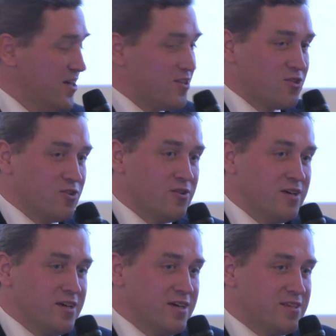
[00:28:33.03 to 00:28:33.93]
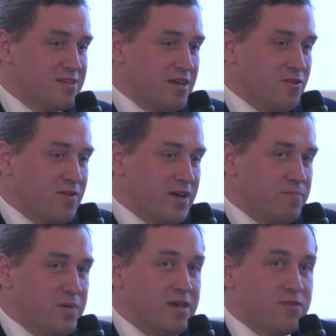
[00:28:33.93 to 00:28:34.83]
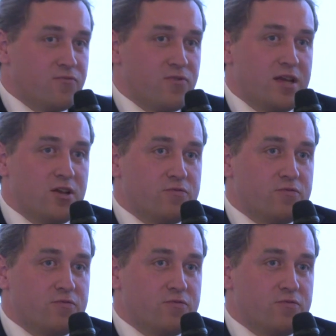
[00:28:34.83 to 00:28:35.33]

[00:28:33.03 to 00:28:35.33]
So instead of like being afraid